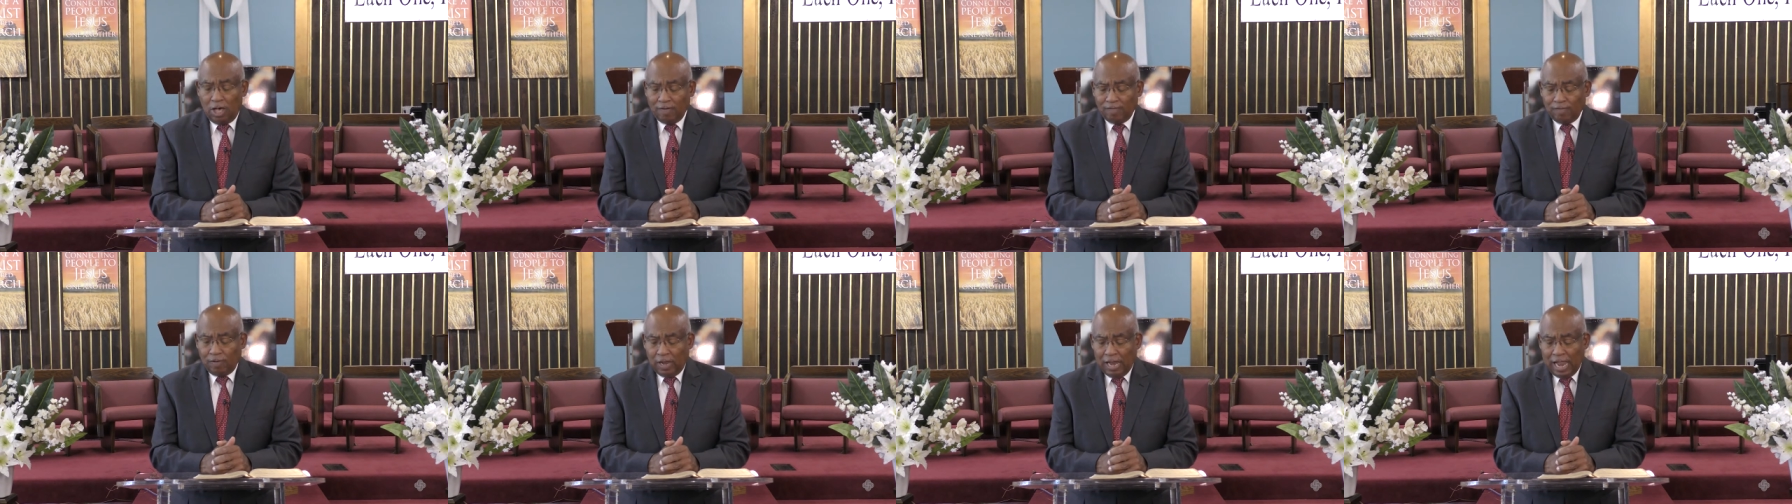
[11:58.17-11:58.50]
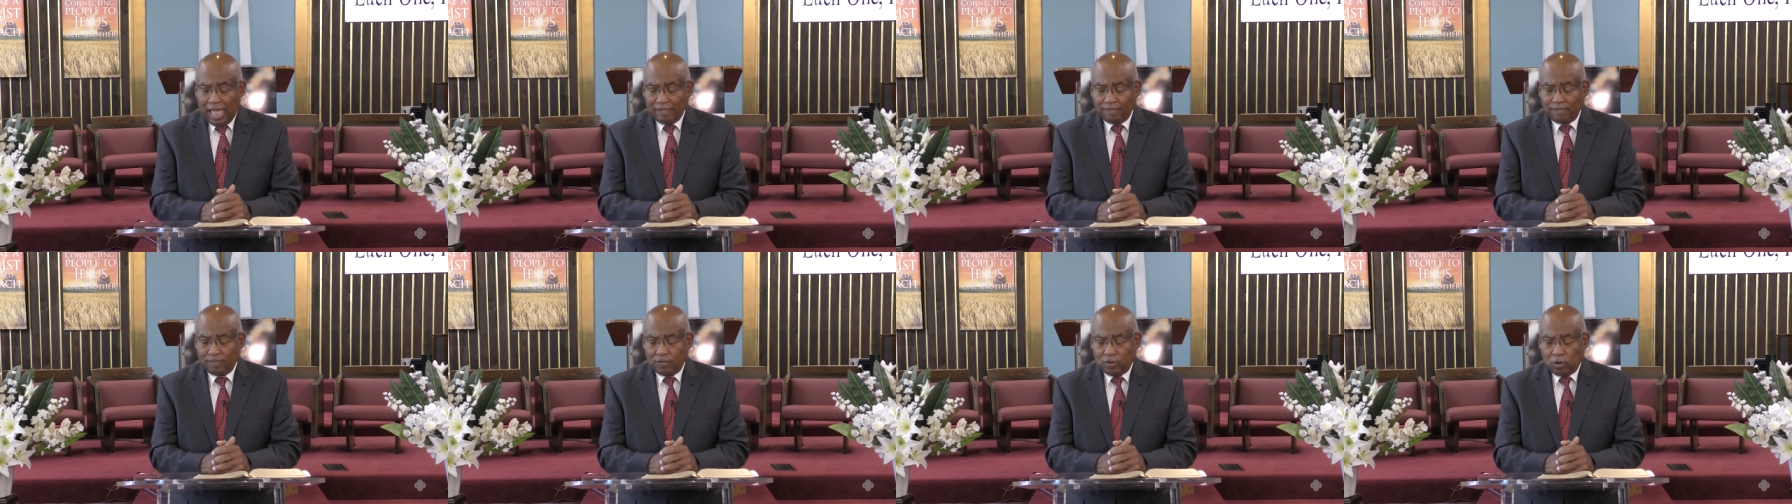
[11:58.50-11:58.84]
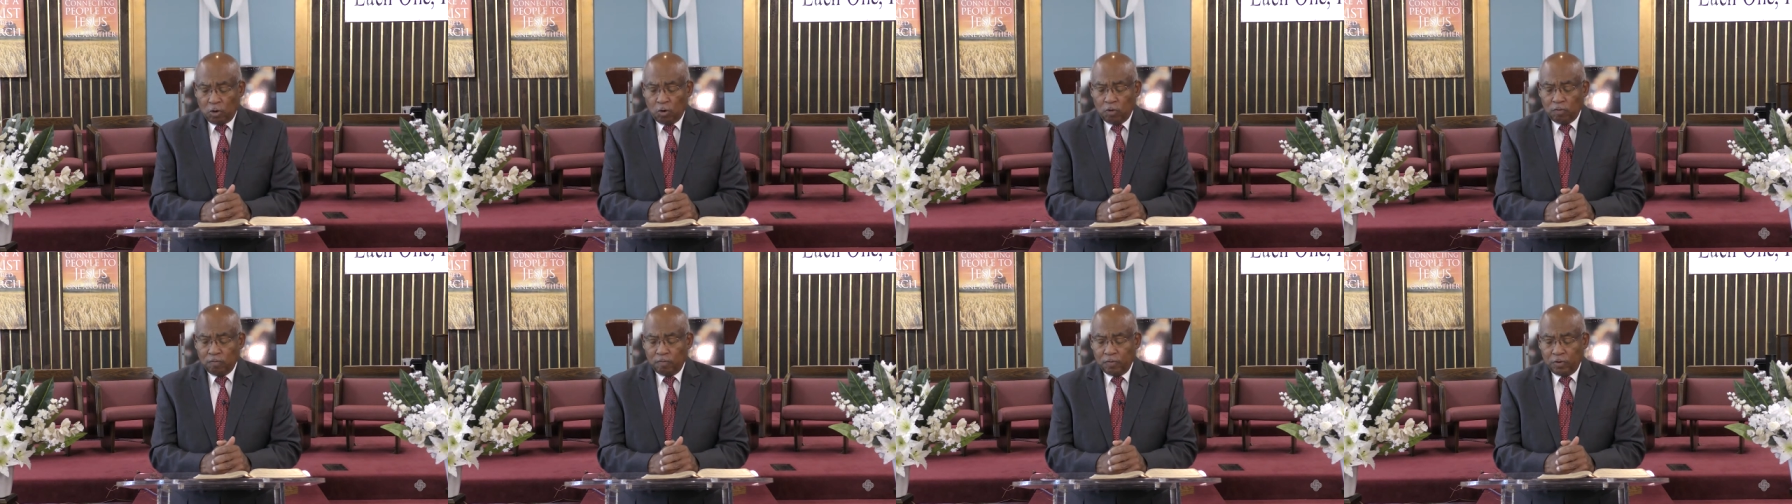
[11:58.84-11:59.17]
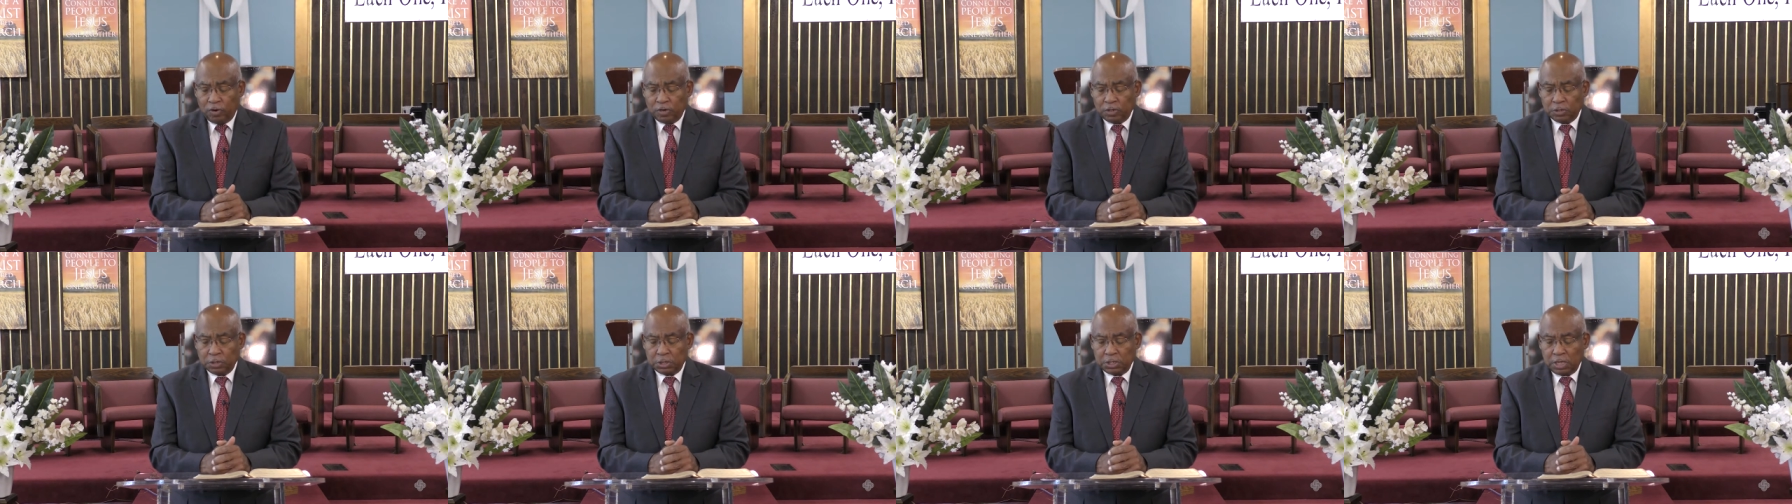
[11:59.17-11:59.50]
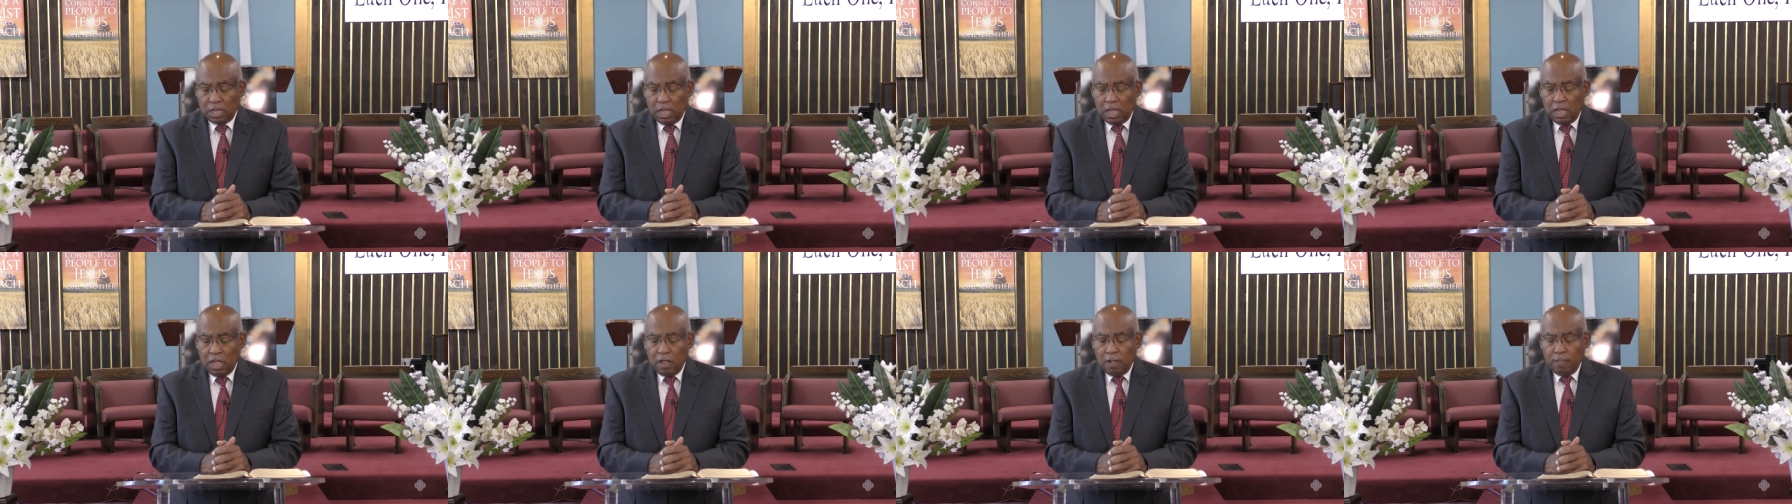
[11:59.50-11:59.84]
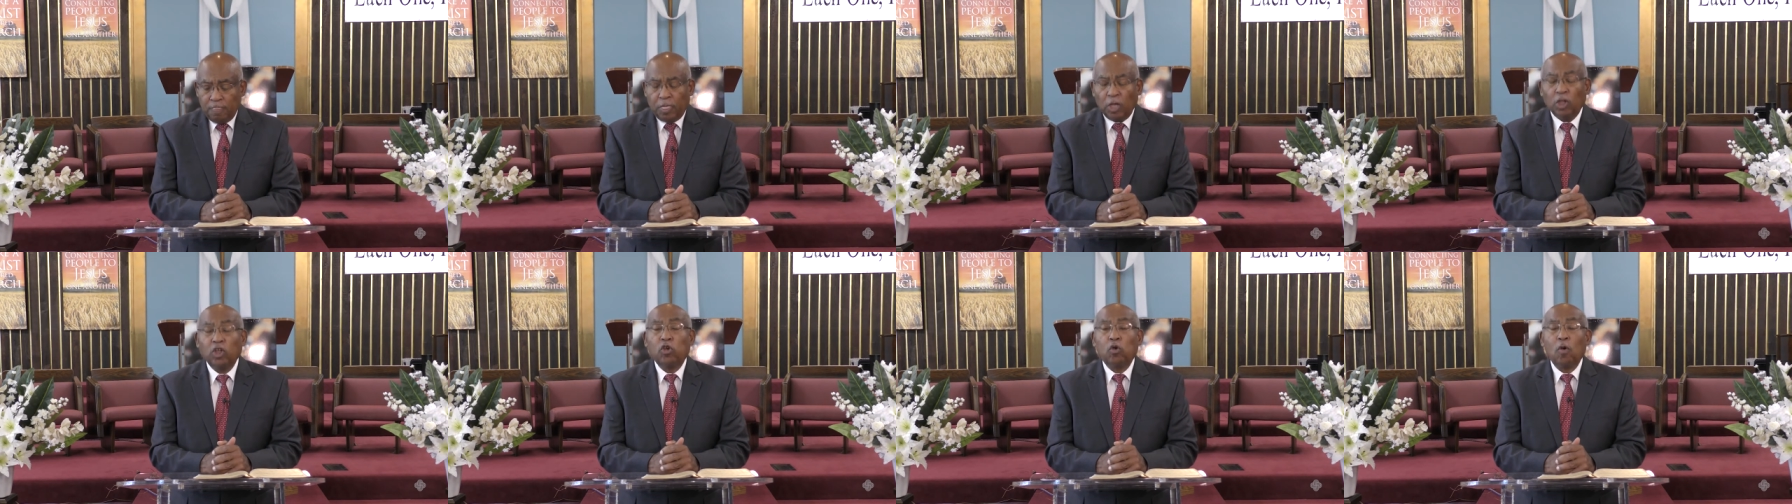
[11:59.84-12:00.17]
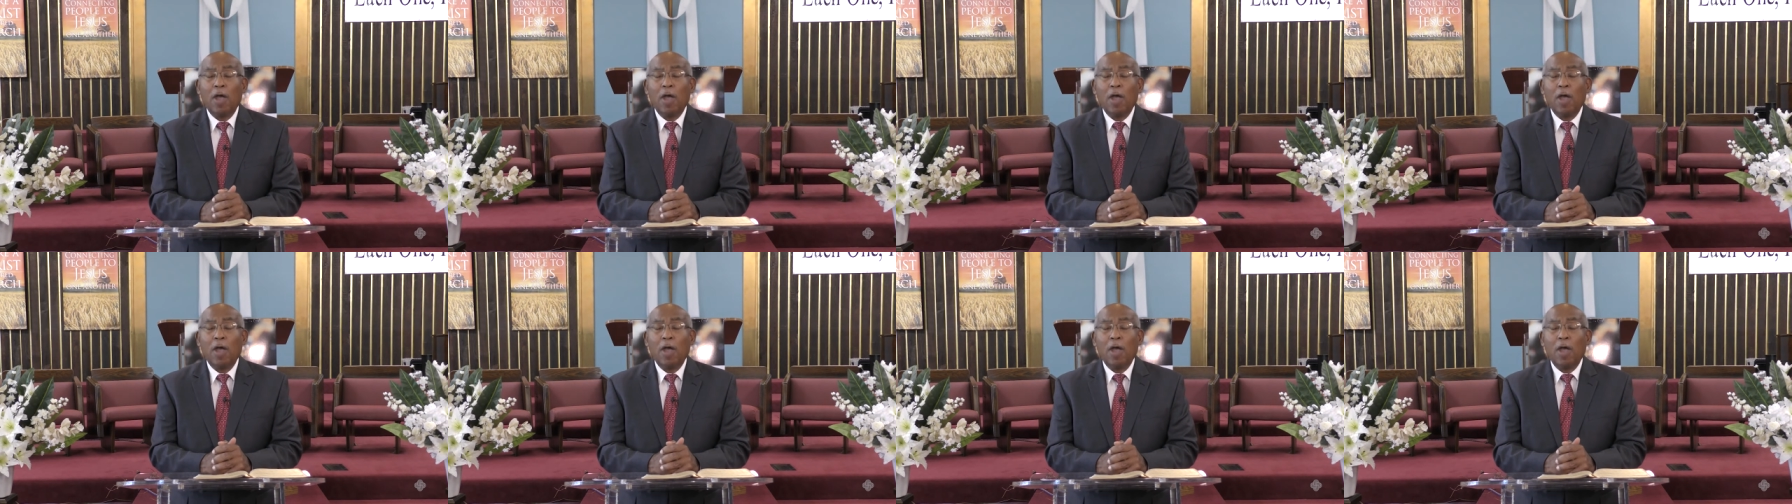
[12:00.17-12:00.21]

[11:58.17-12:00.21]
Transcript: of leftovers. The